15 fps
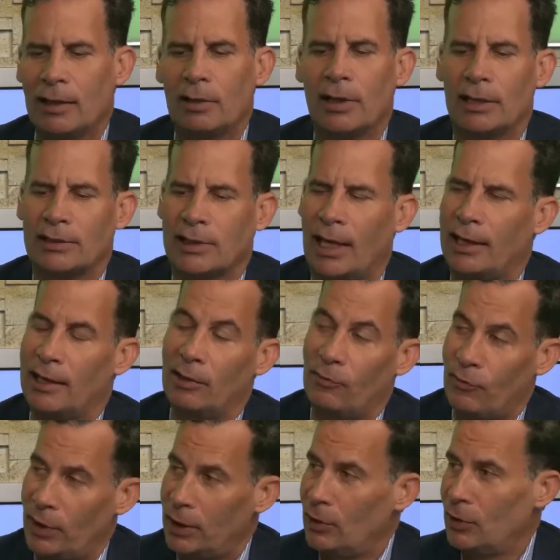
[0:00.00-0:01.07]
that's got to get
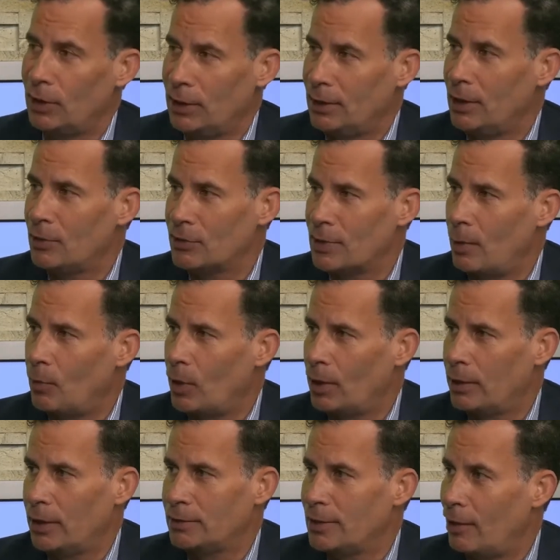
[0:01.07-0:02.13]
figured in there somewhere.
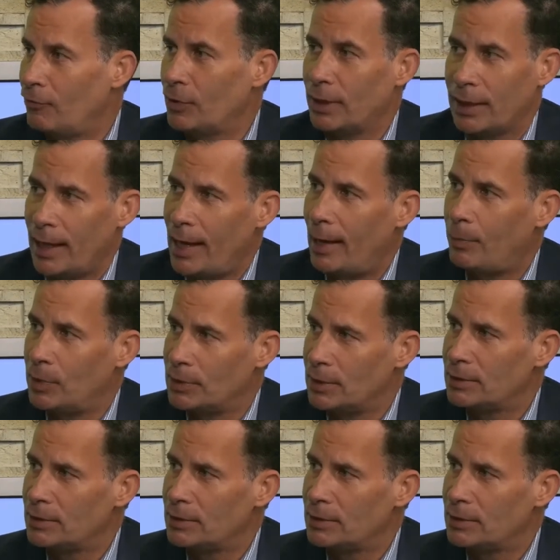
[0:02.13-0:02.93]
And that definitely happens.